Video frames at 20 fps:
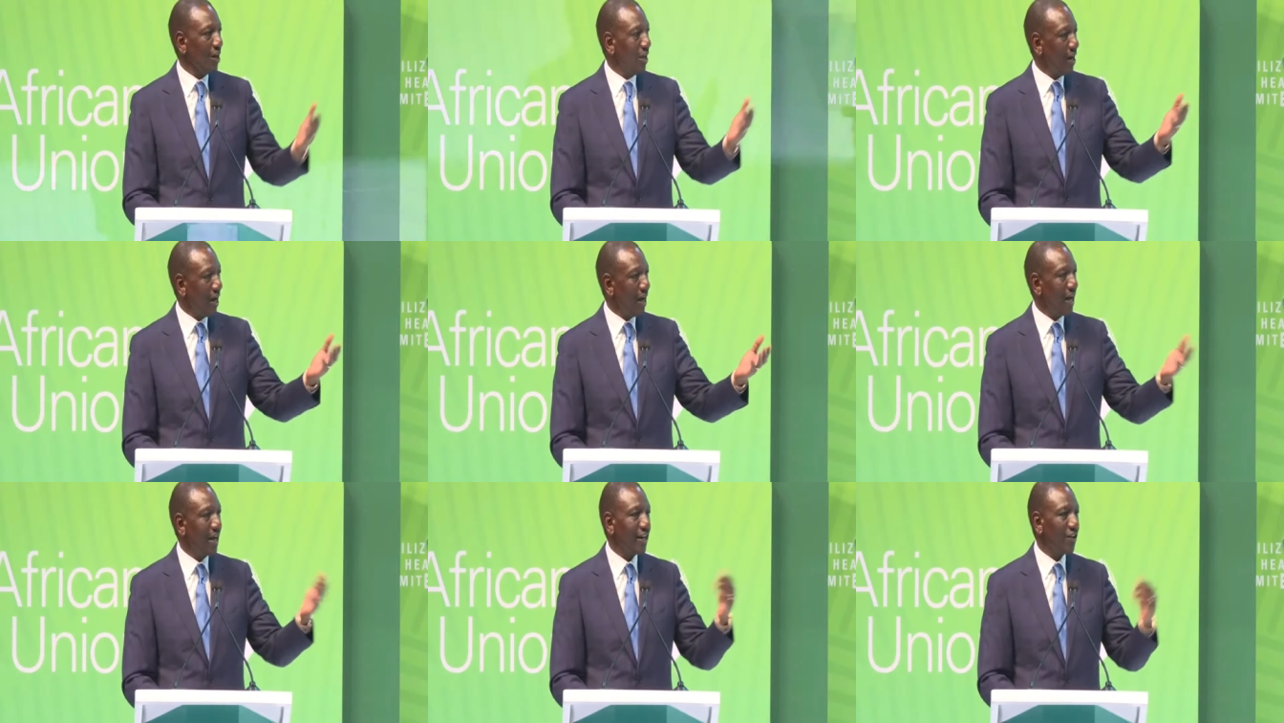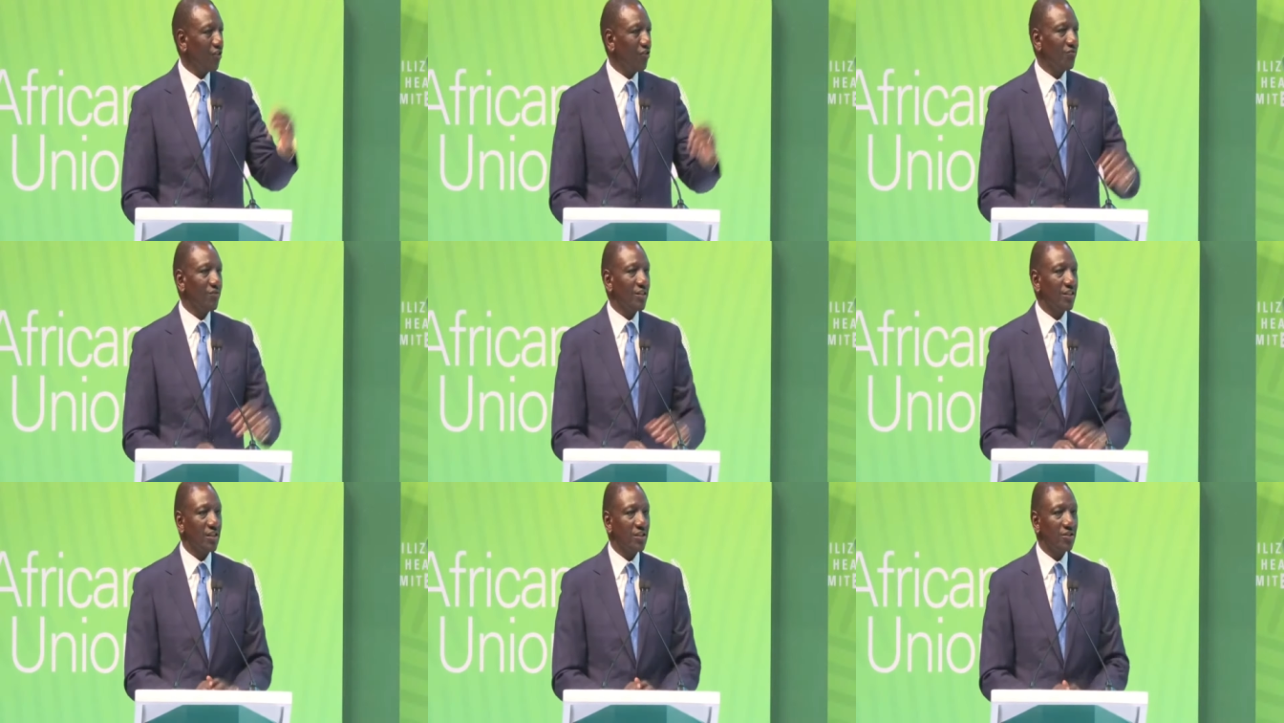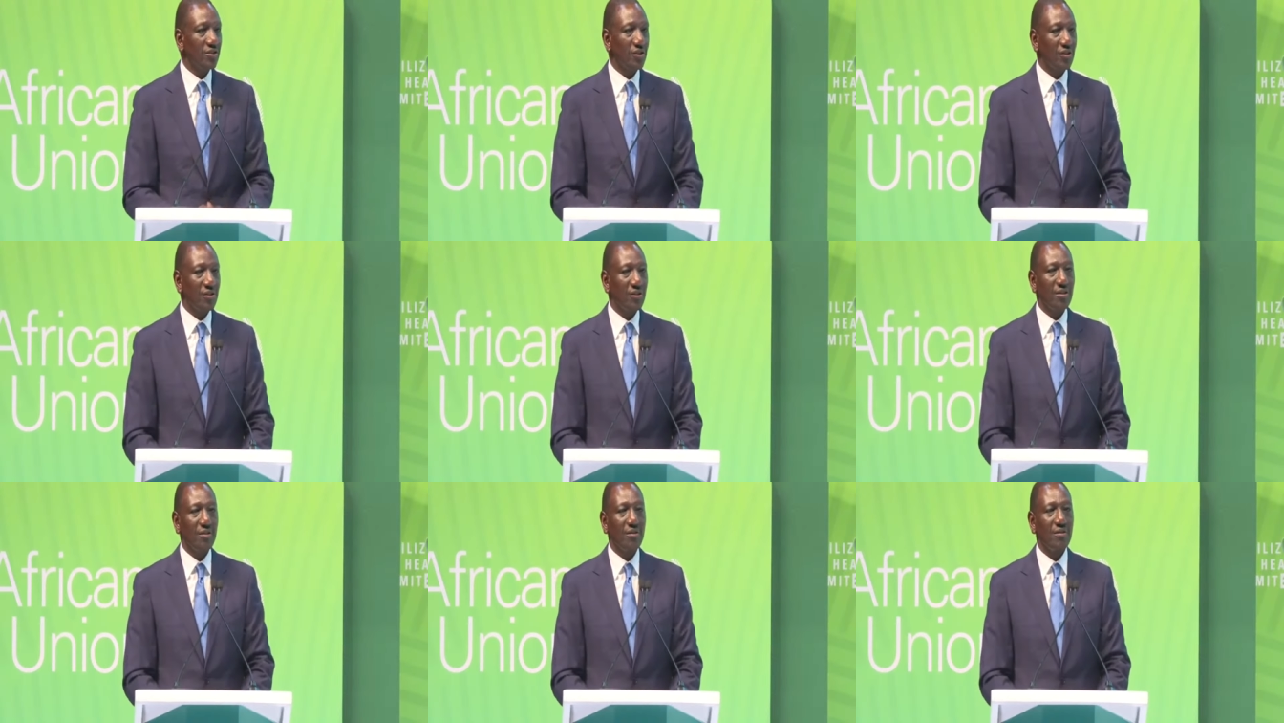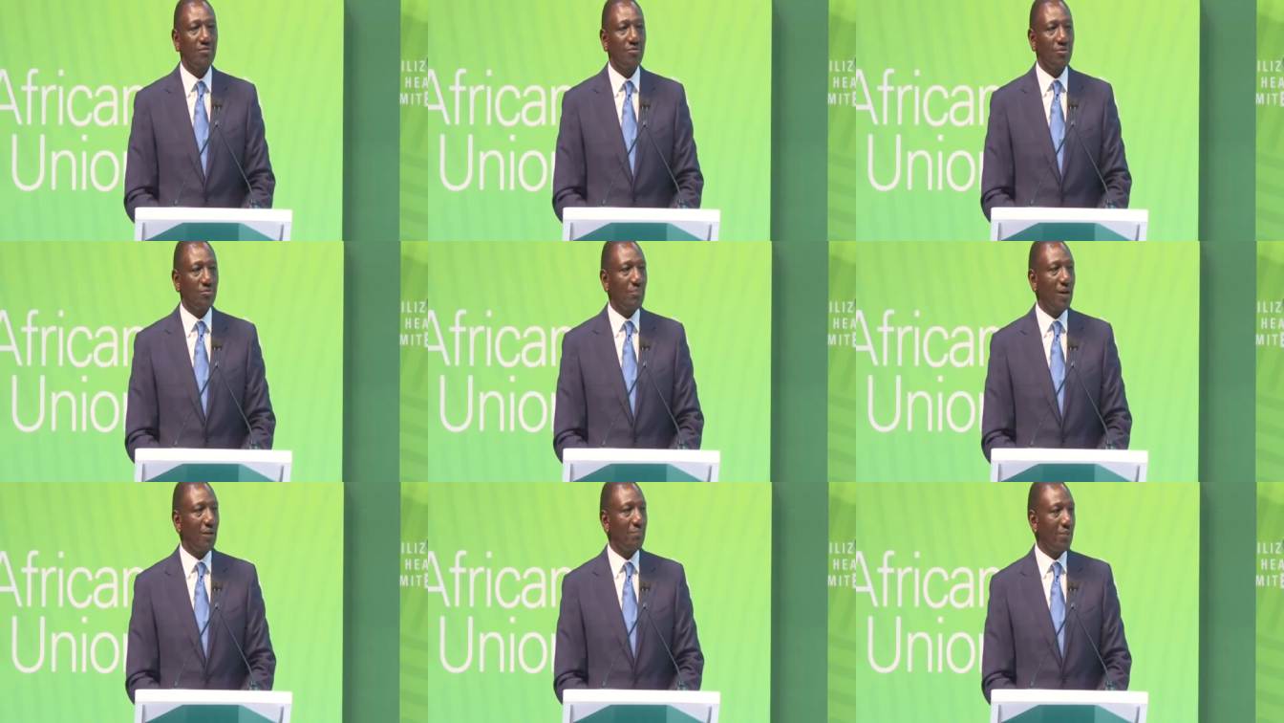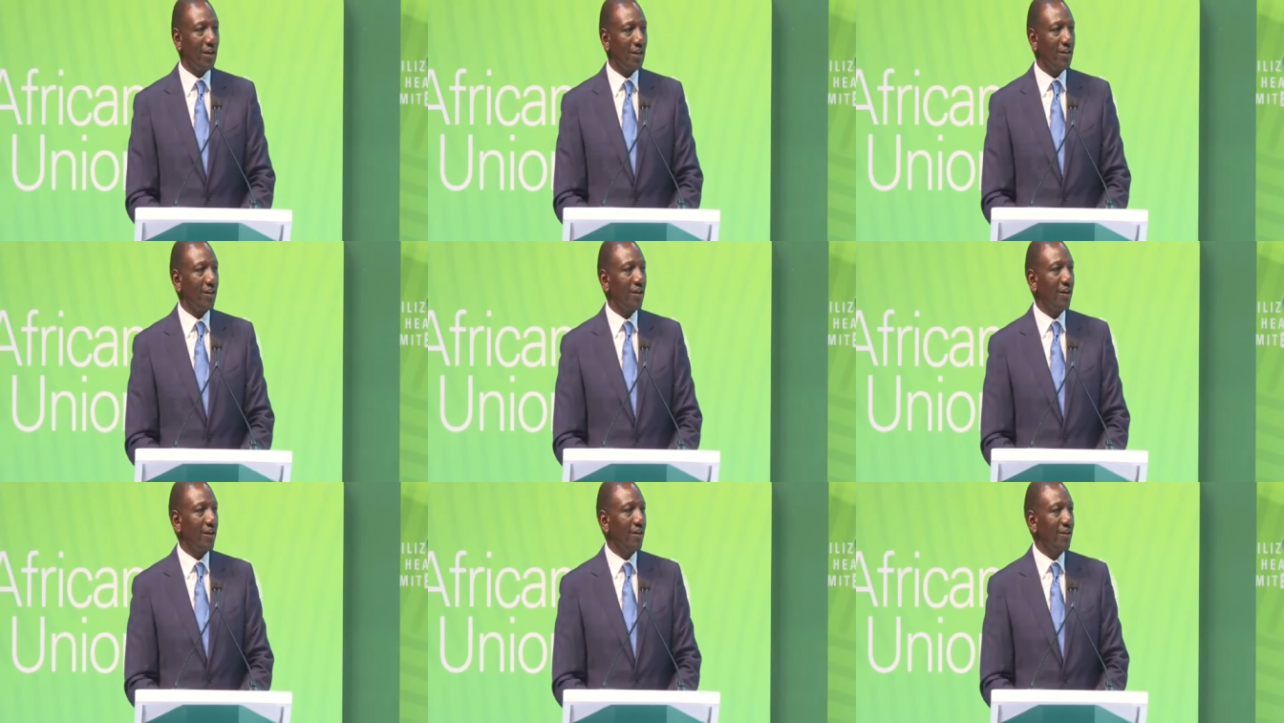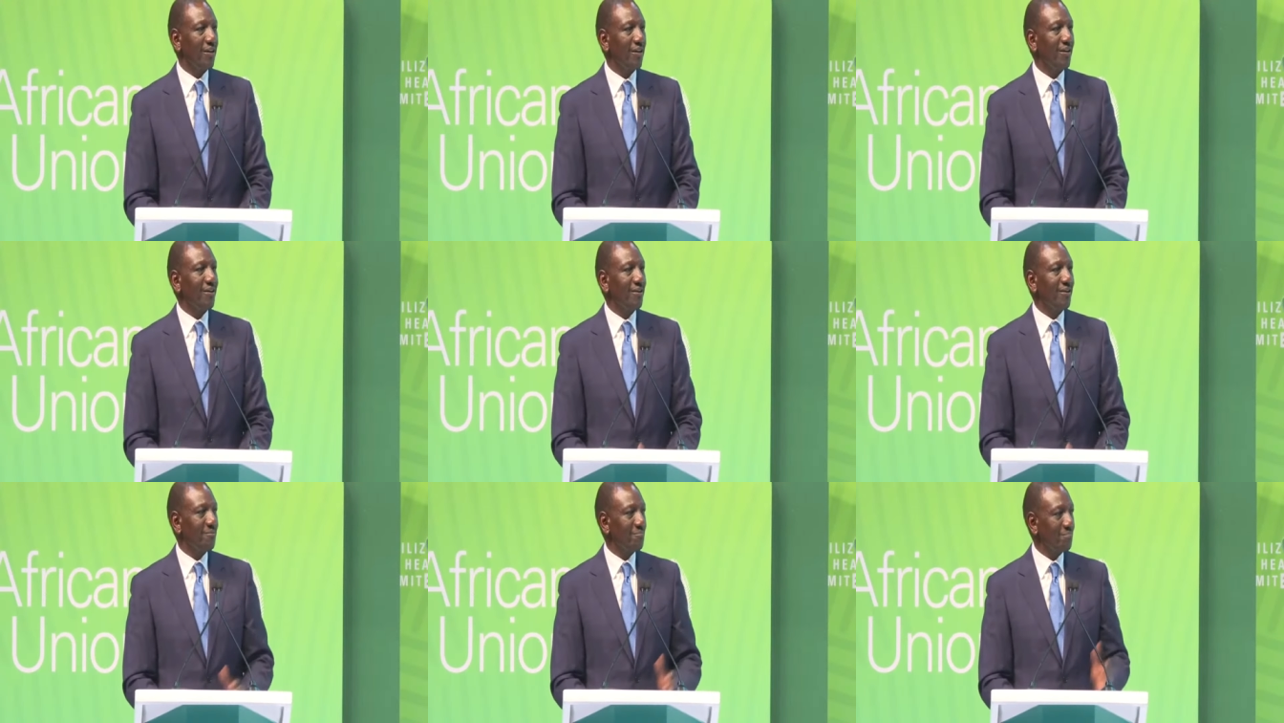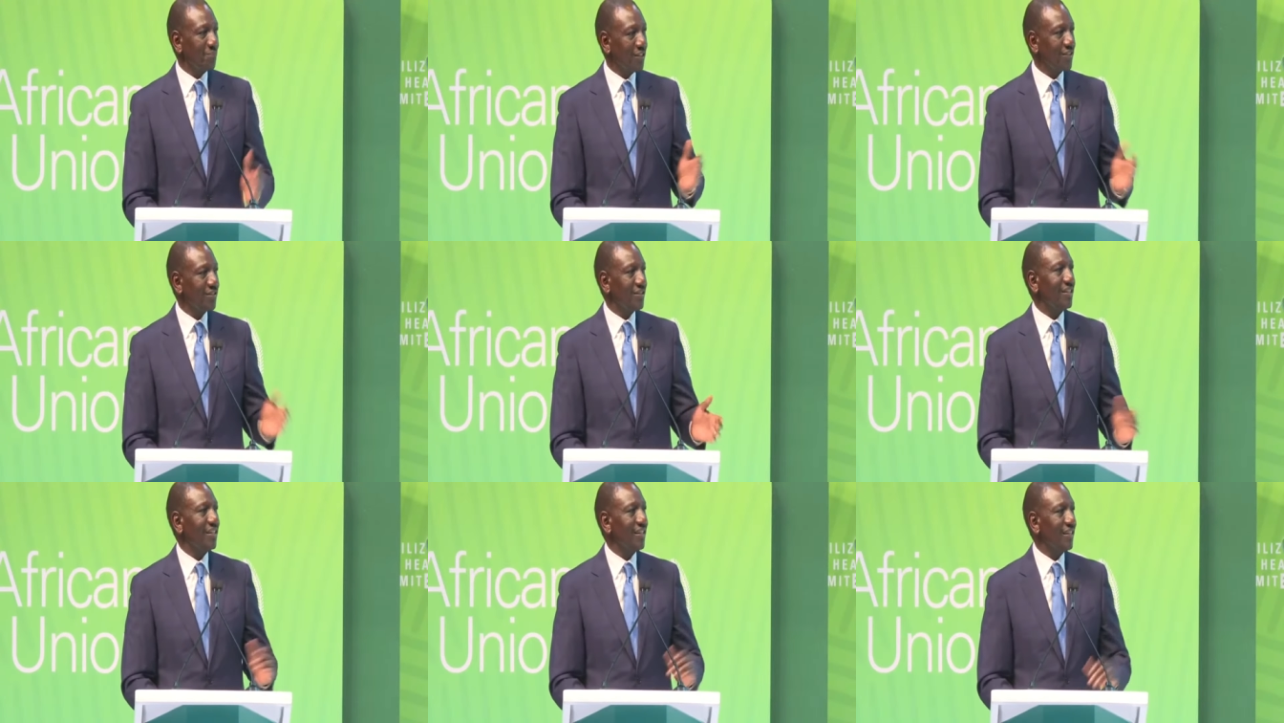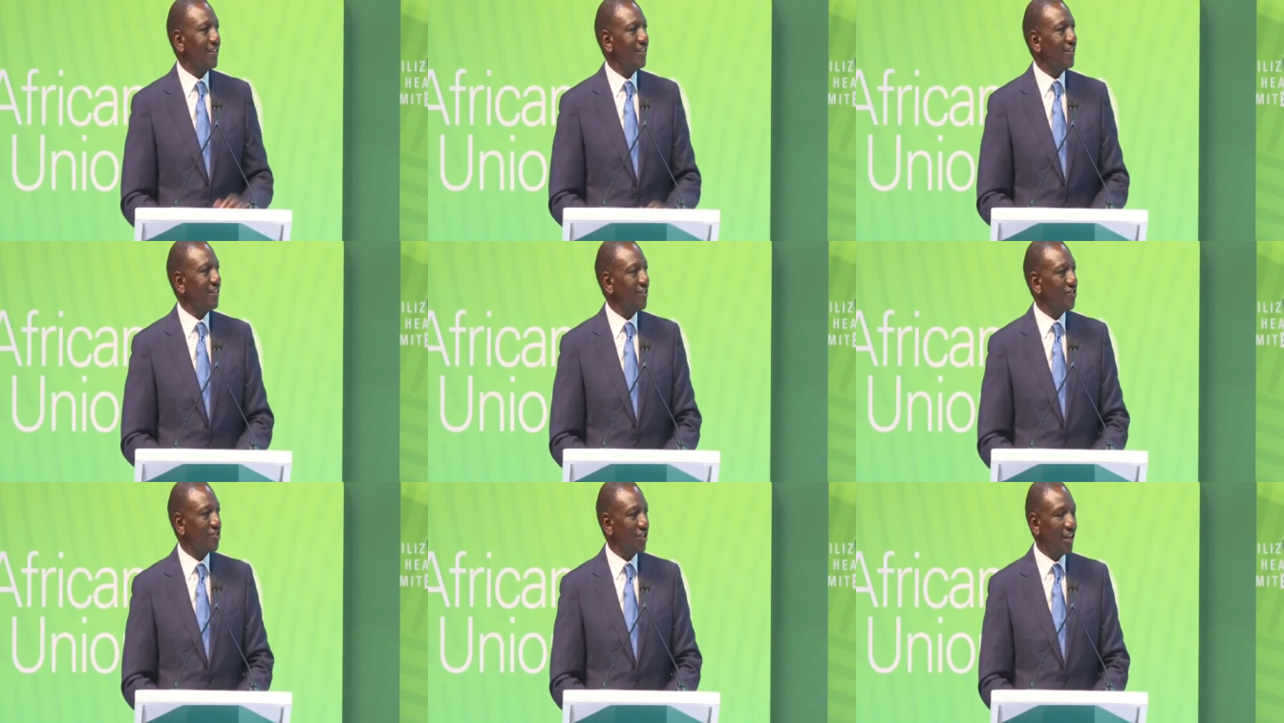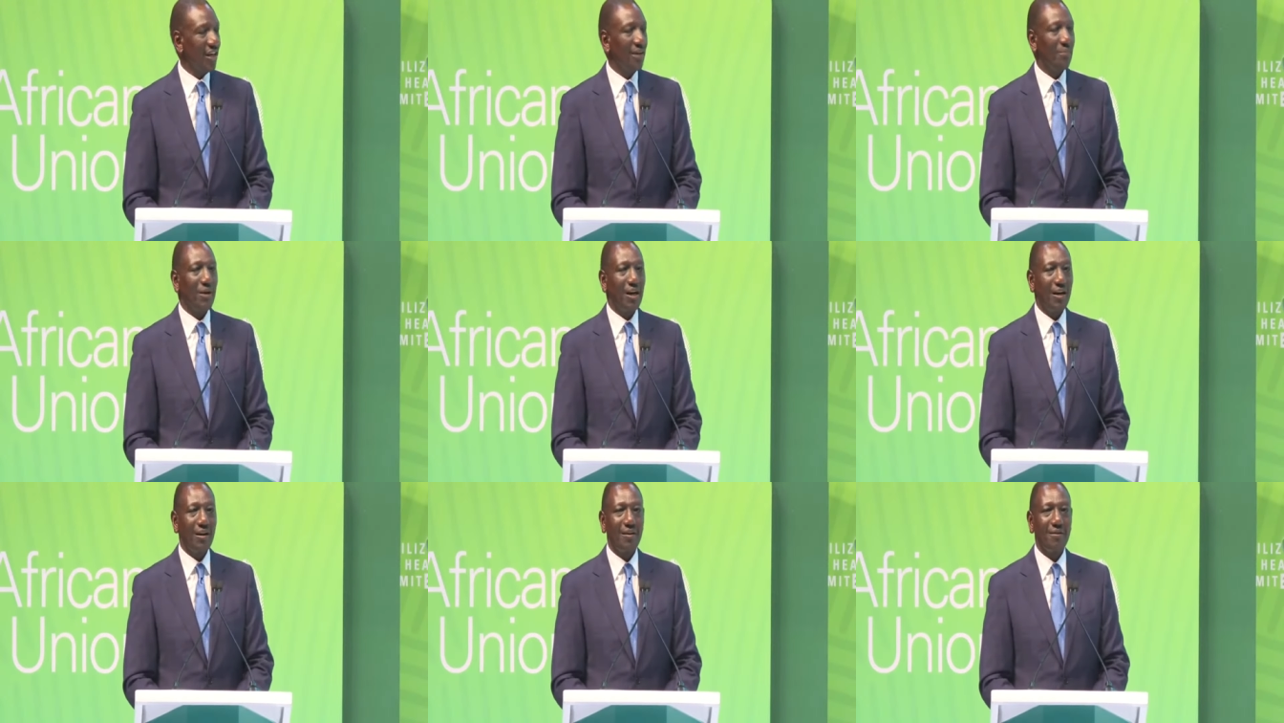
I had a conversation with my brother, President Hichilema.